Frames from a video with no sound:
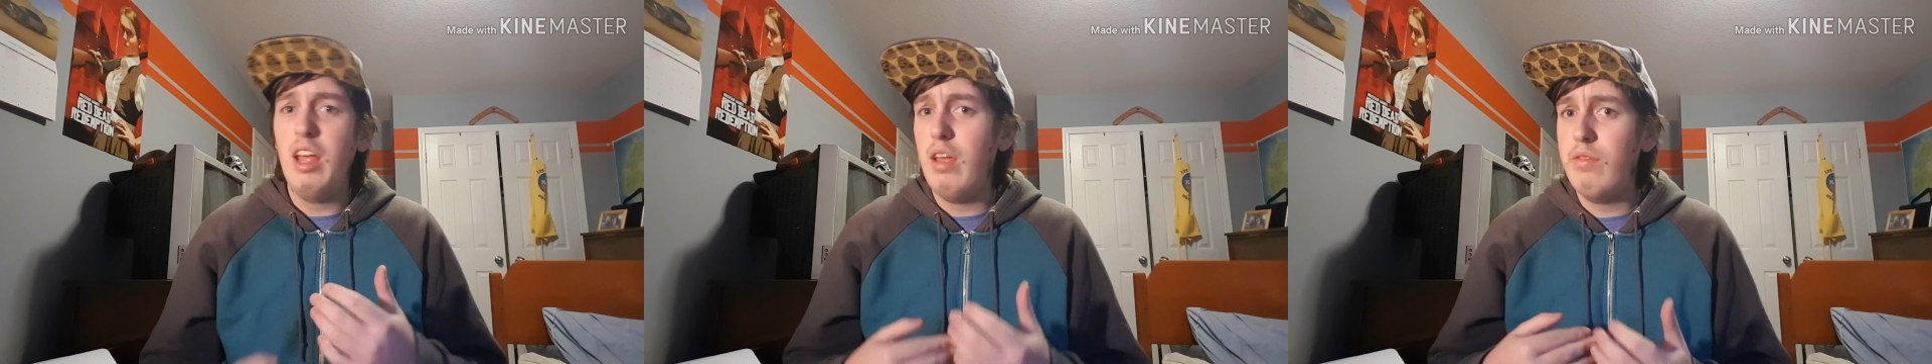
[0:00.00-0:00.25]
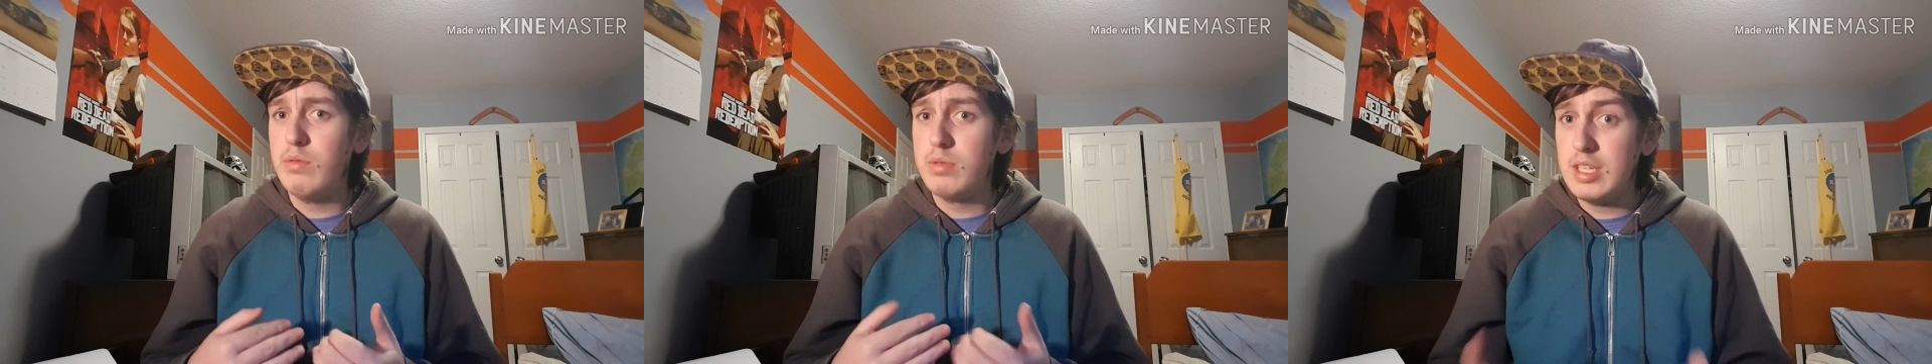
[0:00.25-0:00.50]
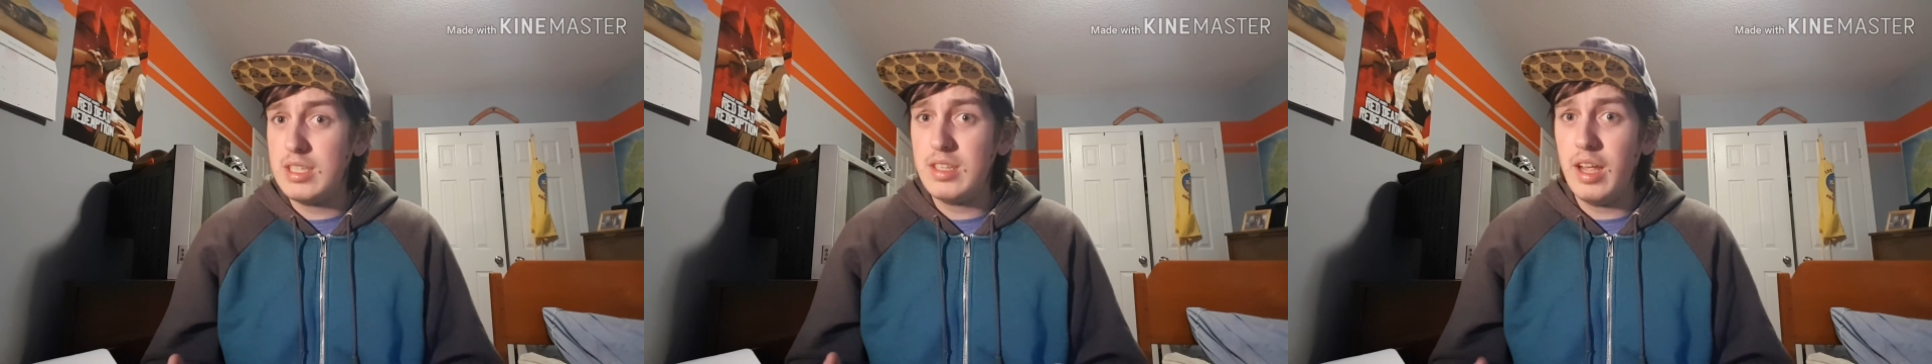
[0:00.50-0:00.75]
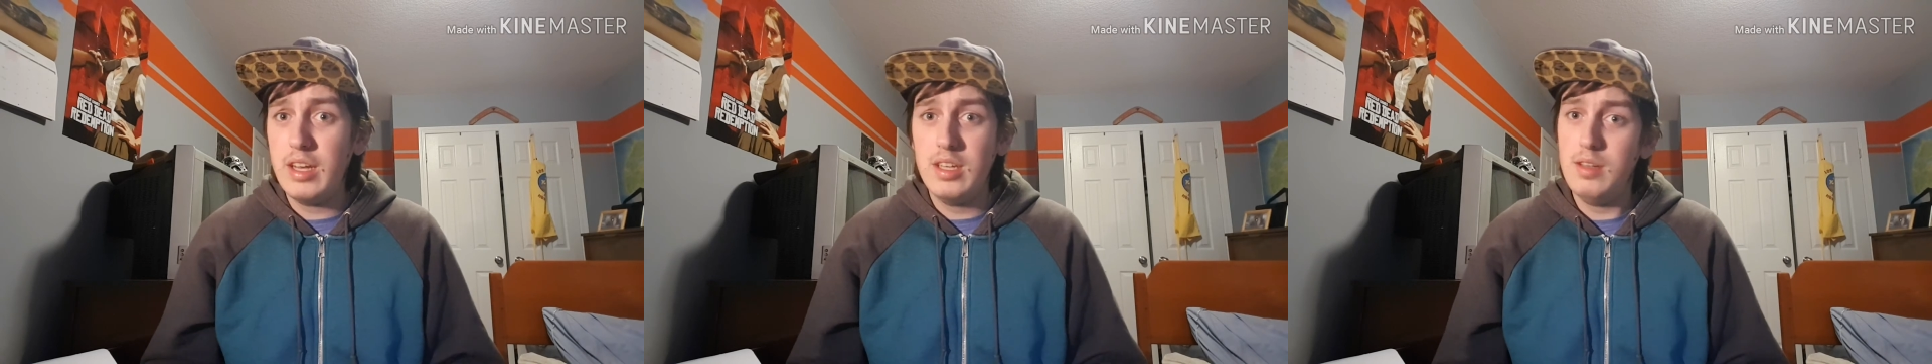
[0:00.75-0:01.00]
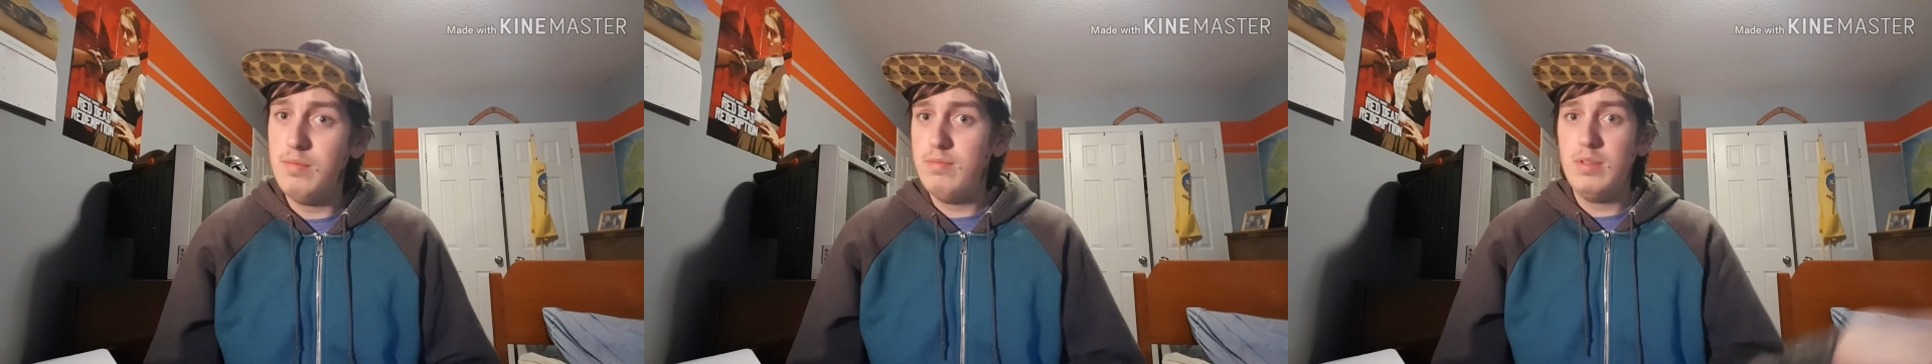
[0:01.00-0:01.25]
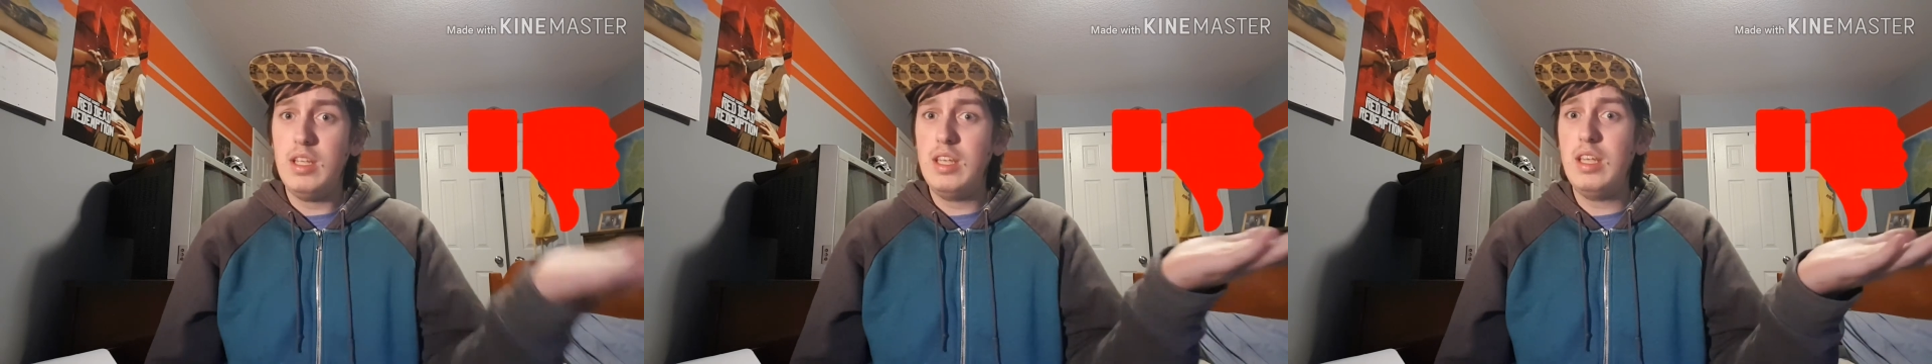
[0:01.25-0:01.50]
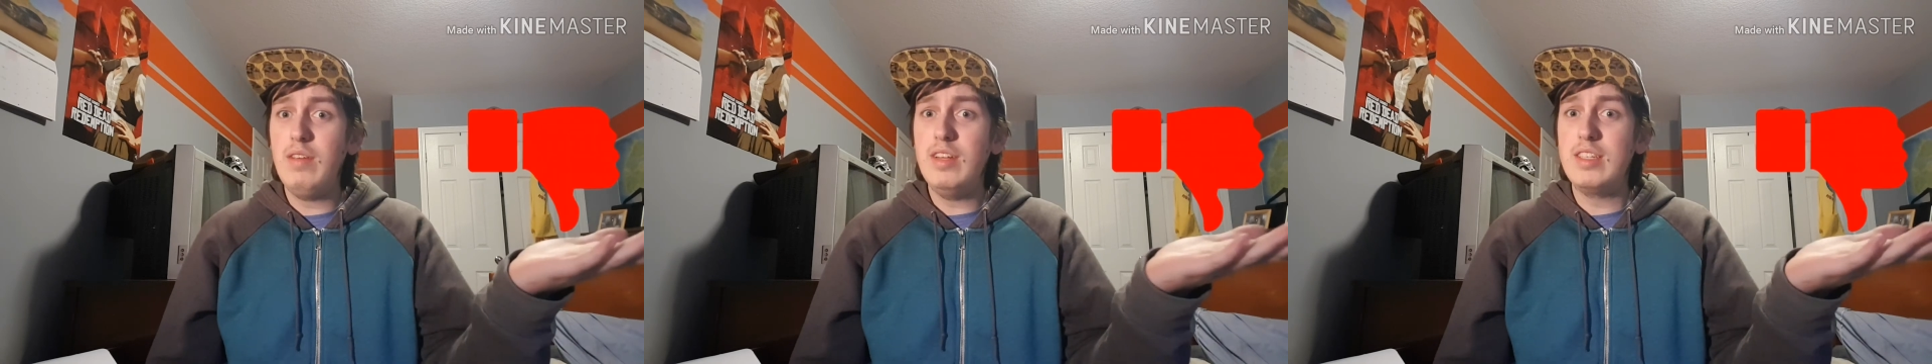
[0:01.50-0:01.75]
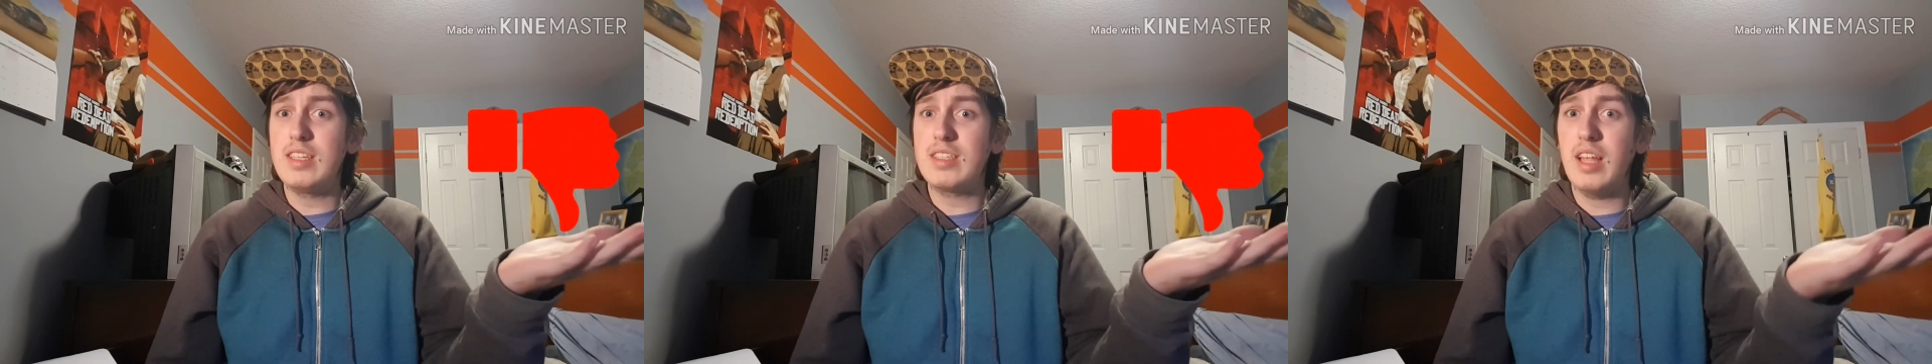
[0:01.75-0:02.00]
If you disliked it, give it a
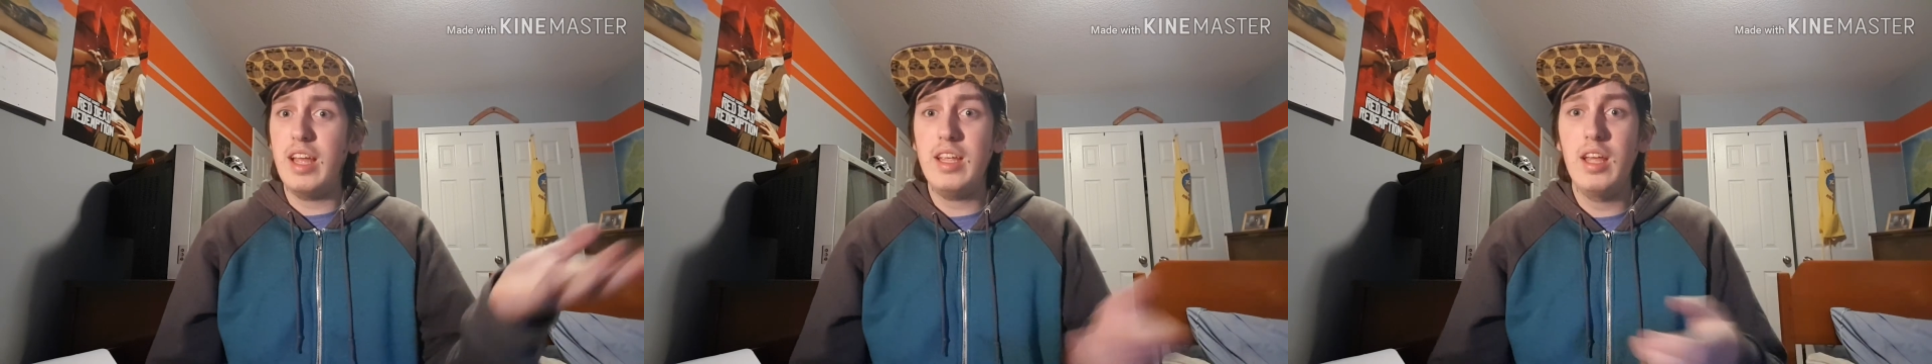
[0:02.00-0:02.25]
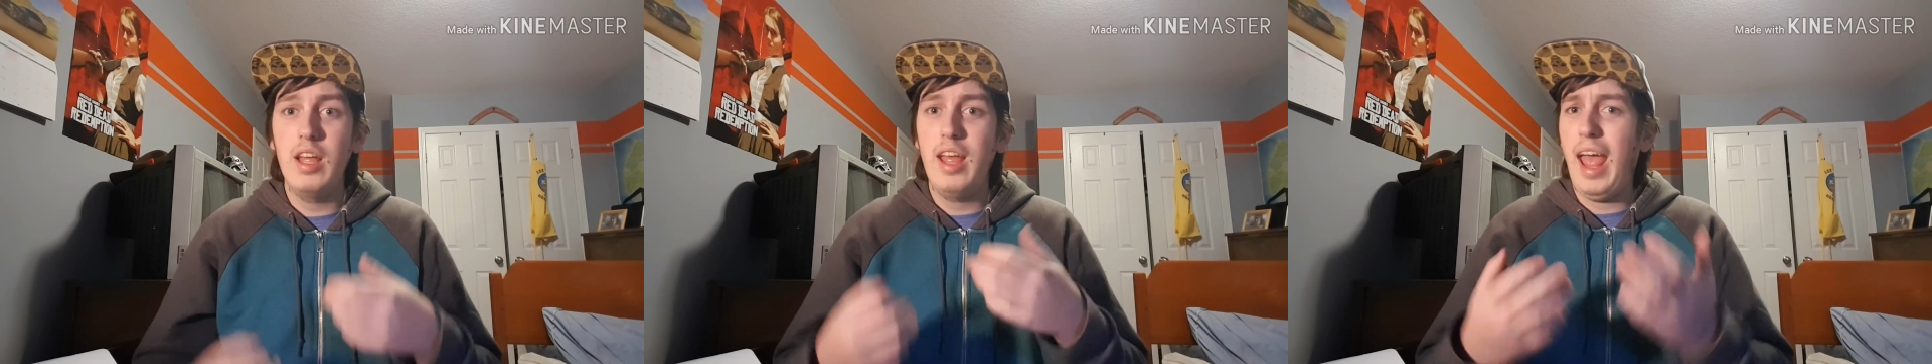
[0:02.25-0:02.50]
dislike.